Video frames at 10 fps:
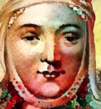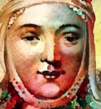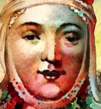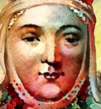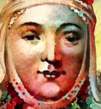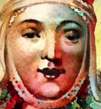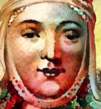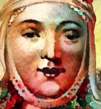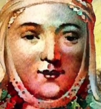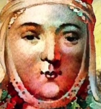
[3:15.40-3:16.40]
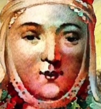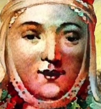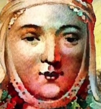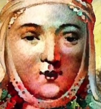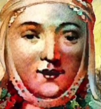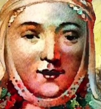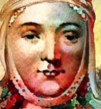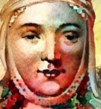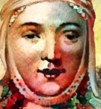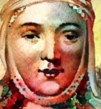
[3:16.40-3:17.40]
Napoleon even turned
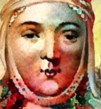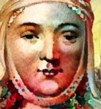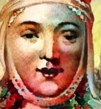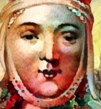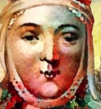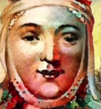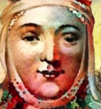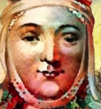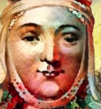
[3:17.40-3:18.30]
it into a prison.